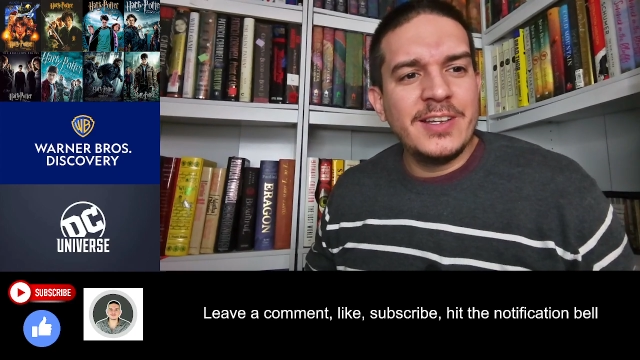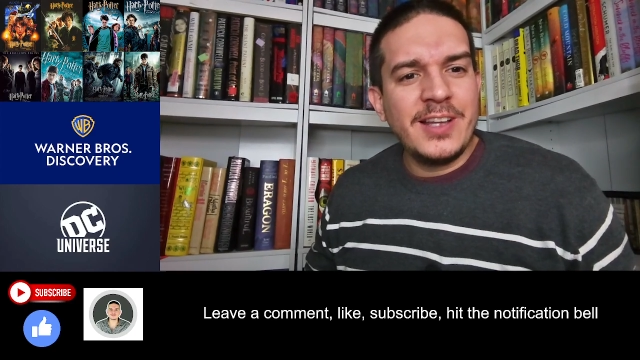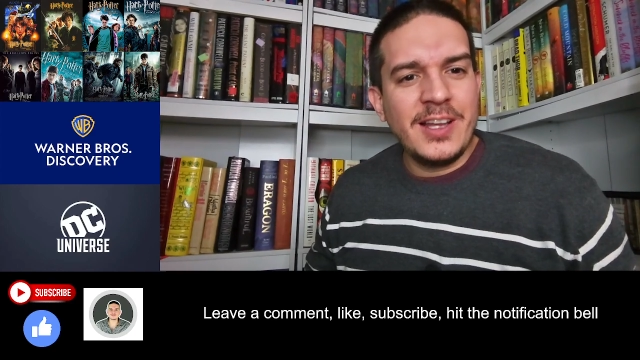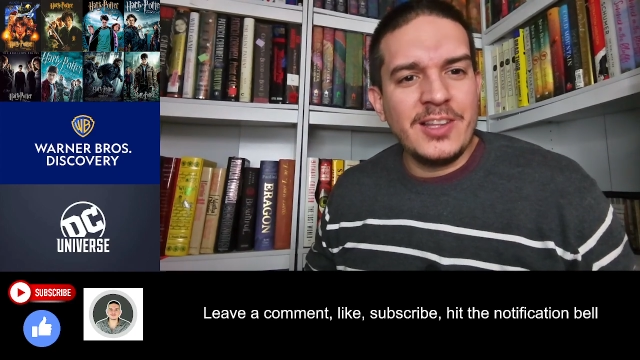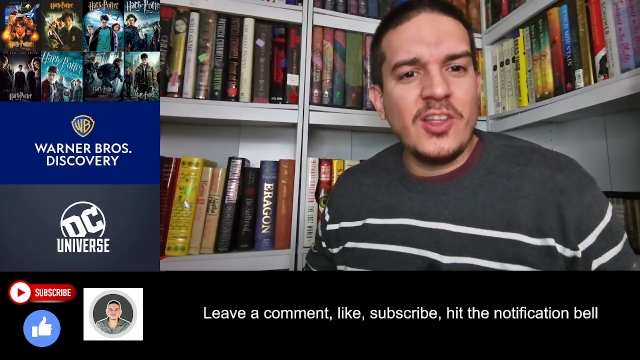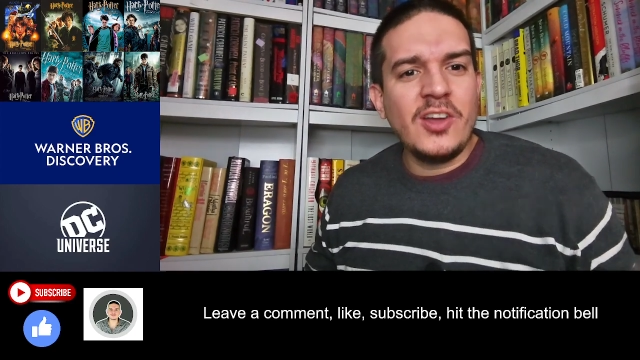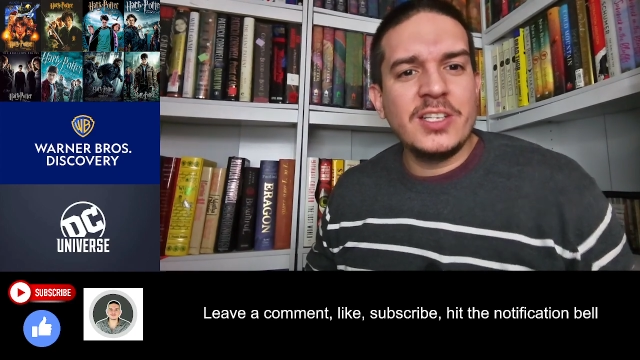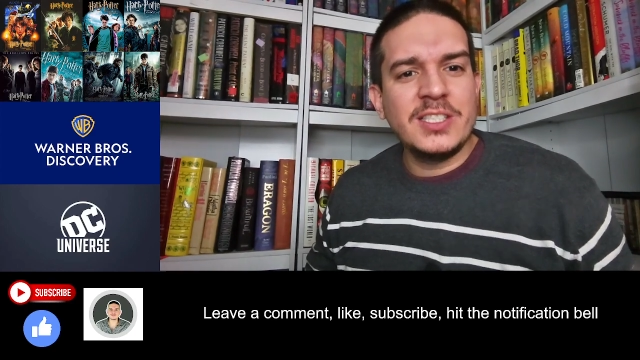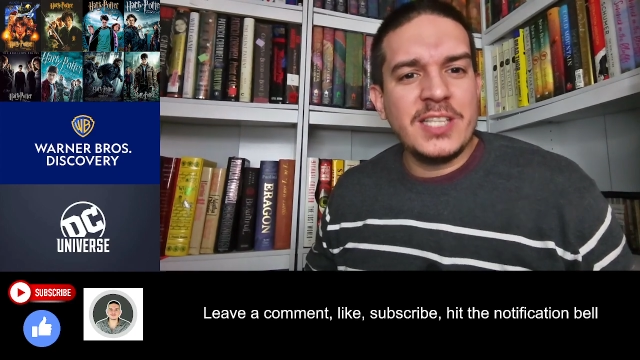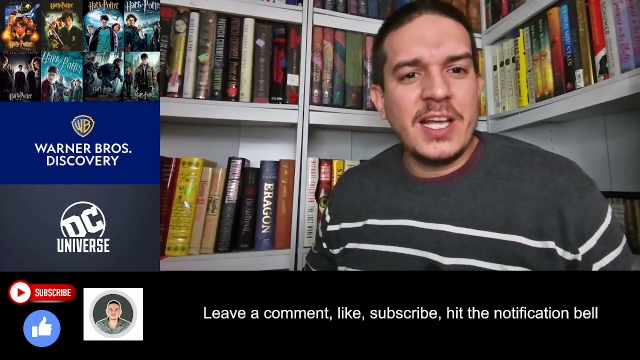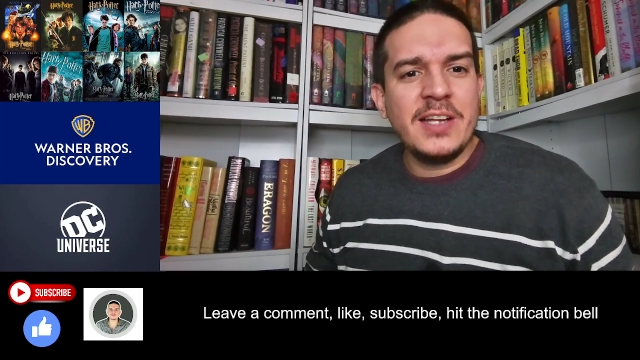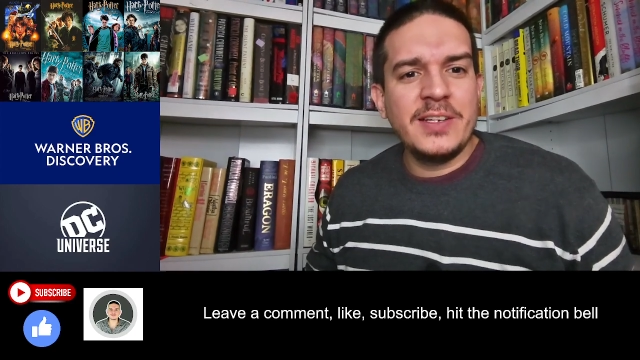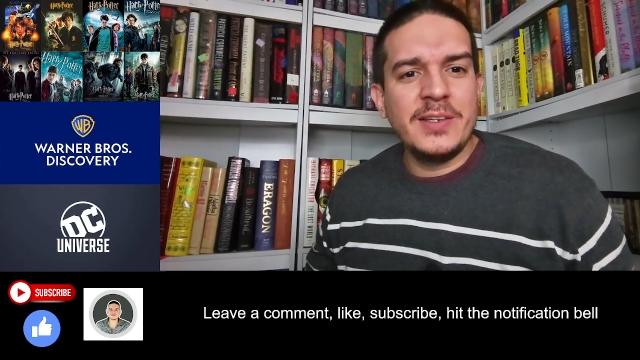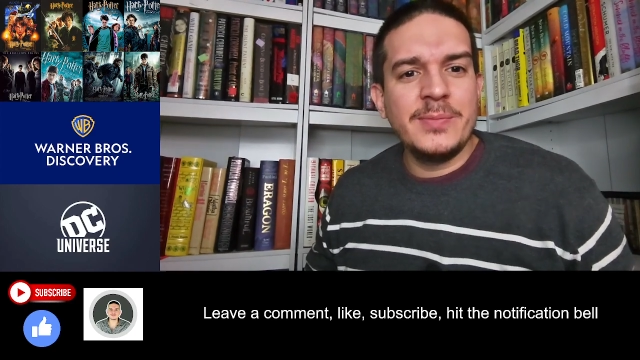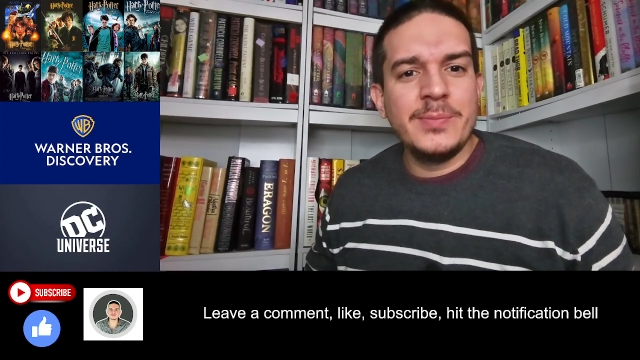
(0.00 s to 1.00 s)
alongside
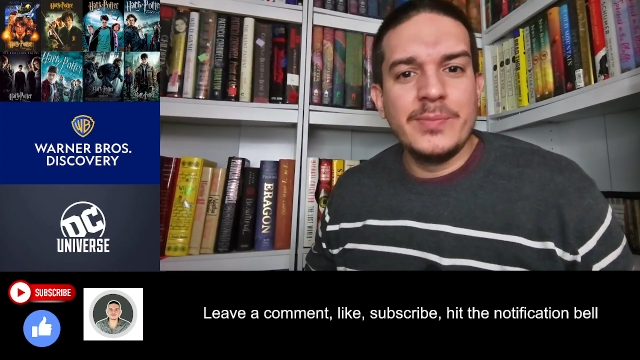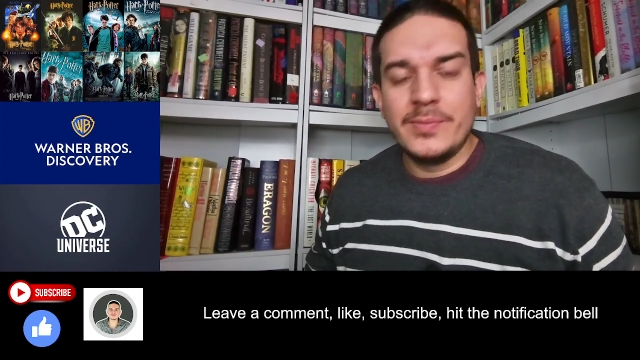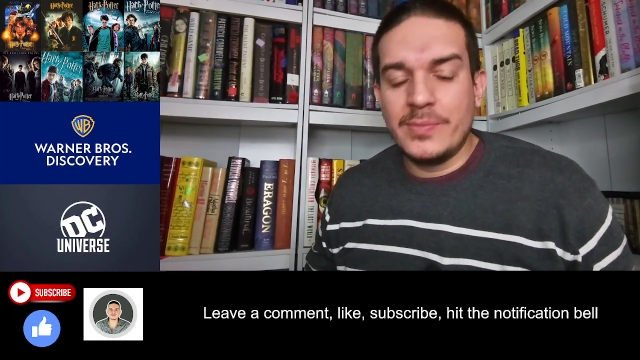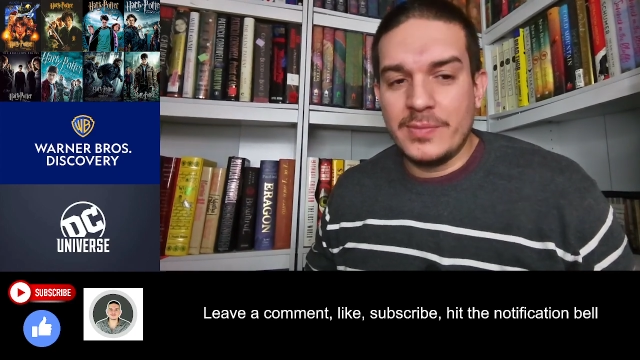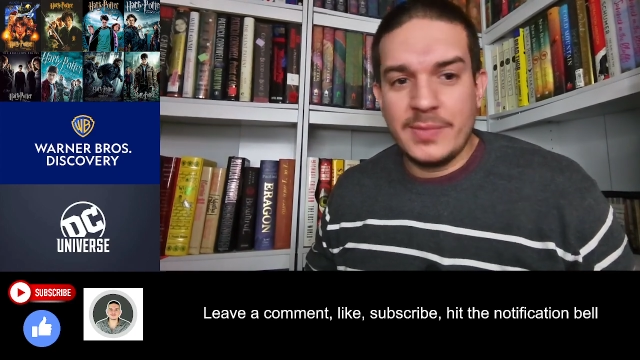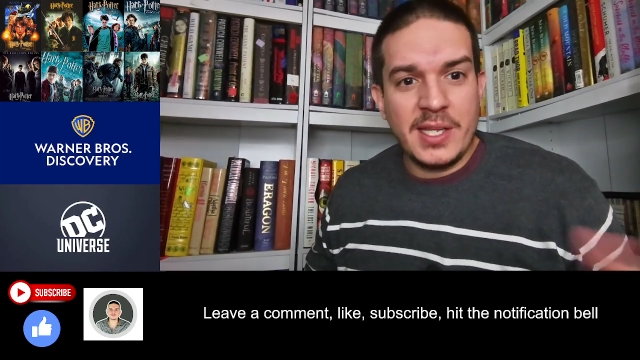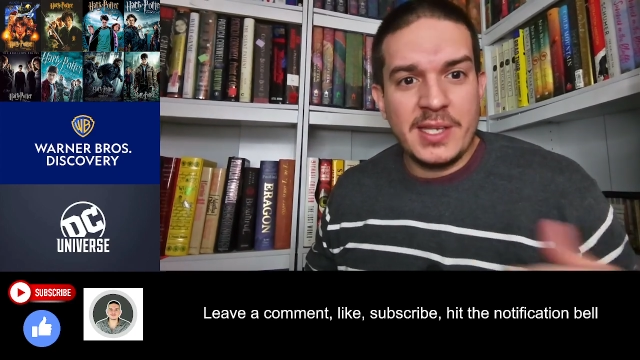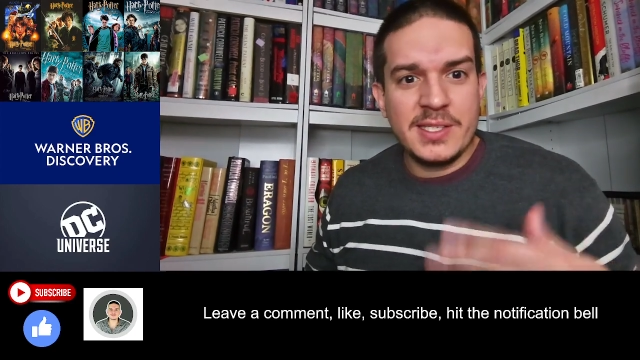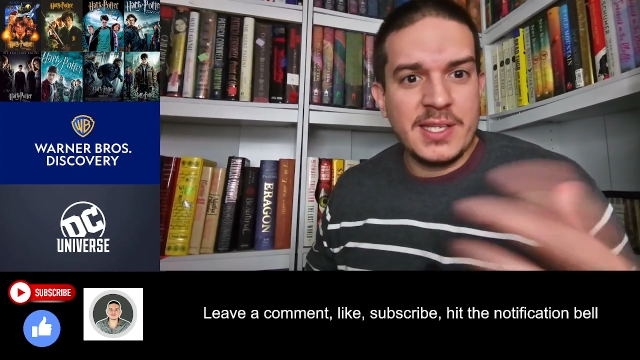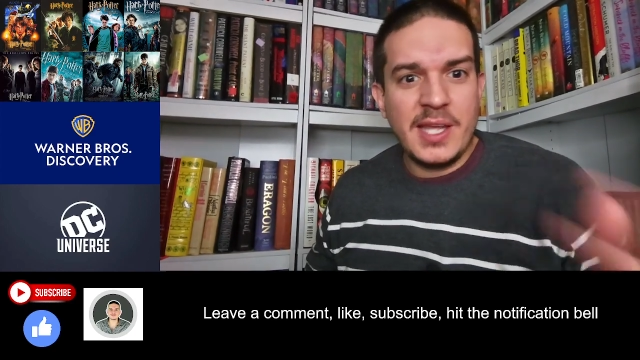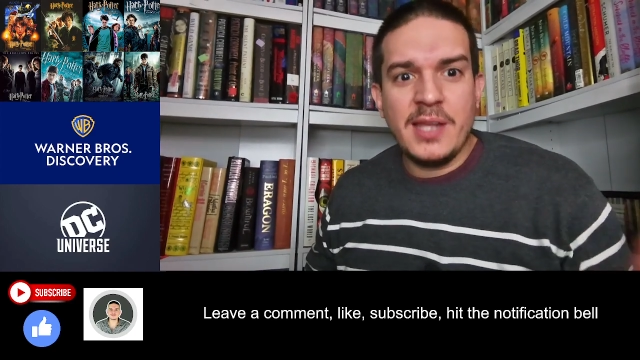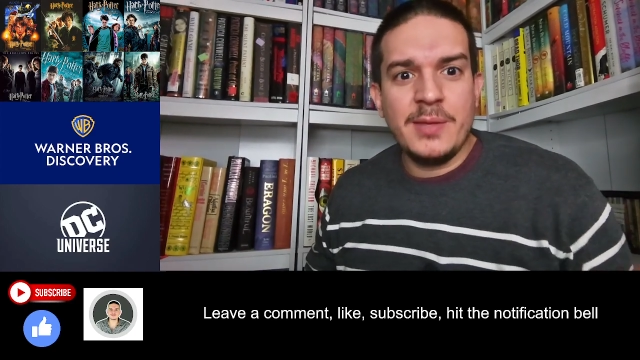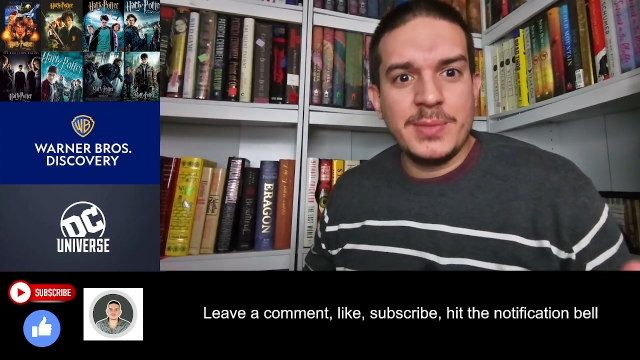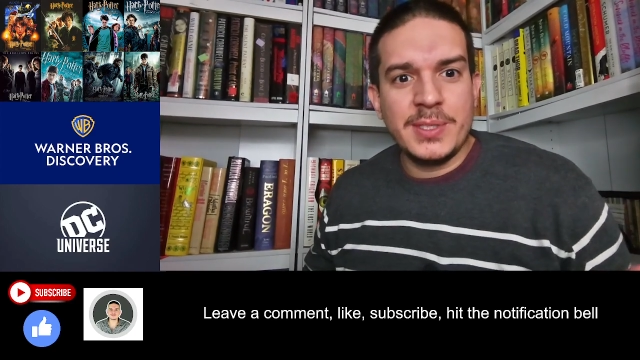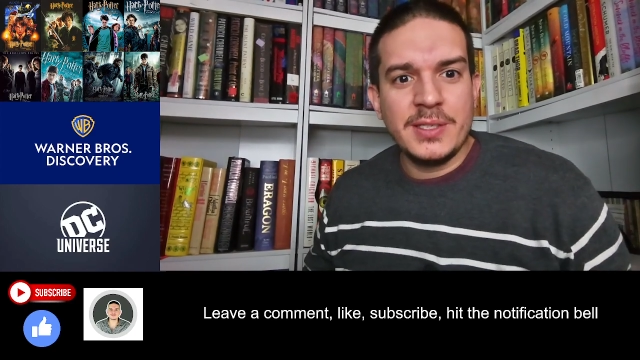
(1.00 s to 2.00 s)
him that
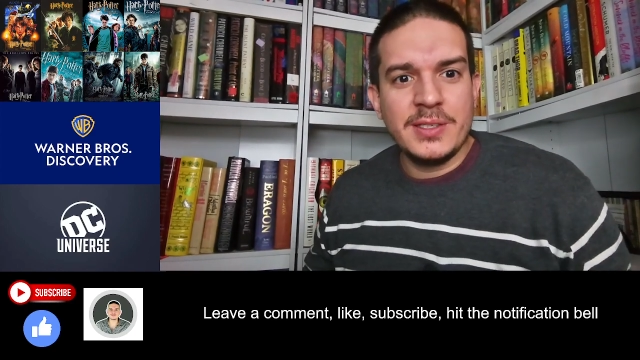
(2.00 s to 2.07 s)
escaped.